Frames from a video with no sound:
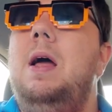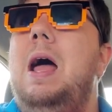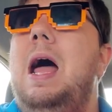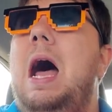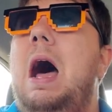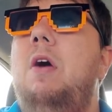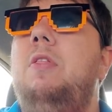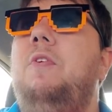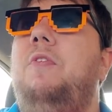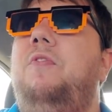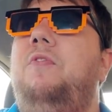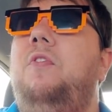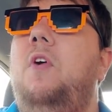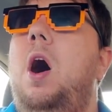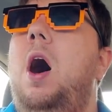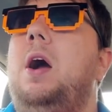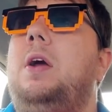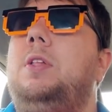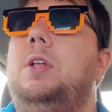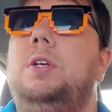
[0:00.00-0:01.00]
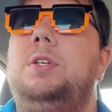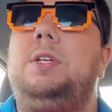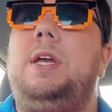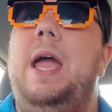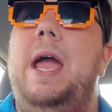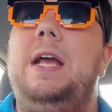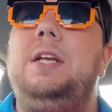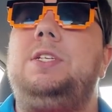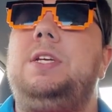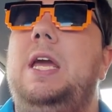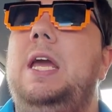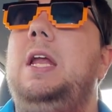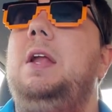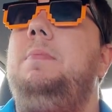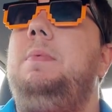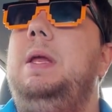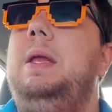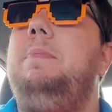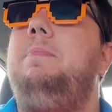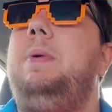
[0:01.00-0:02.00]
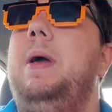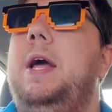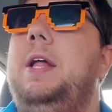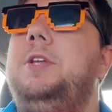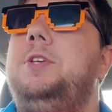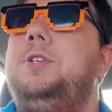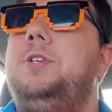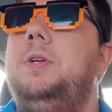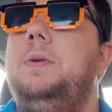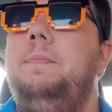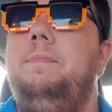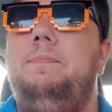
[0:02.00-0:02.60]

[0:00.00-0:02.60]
How the fuck does Case Keenum need benched